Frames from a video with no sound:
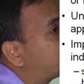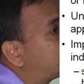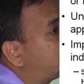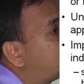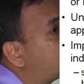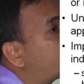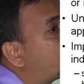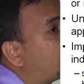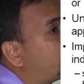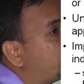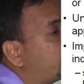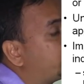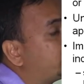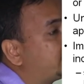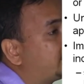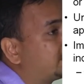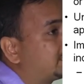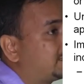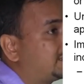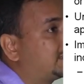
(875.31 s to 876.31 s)
non-palpable
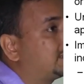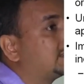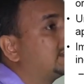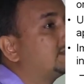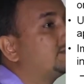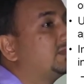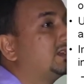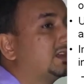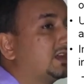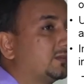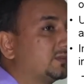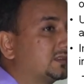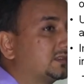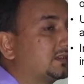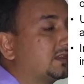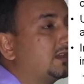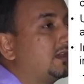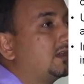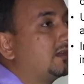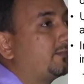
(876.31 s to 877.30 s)
testis, it becomes
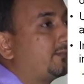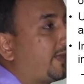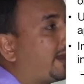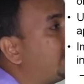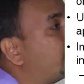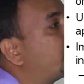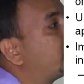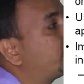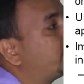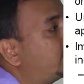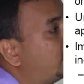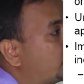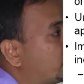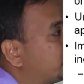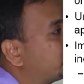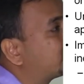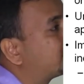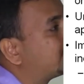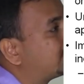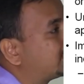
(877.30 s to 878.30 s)
palpable
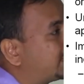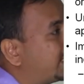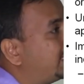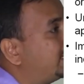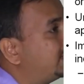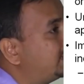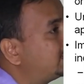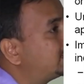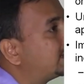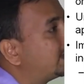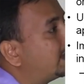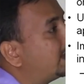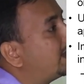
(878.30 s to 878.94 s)
once the child is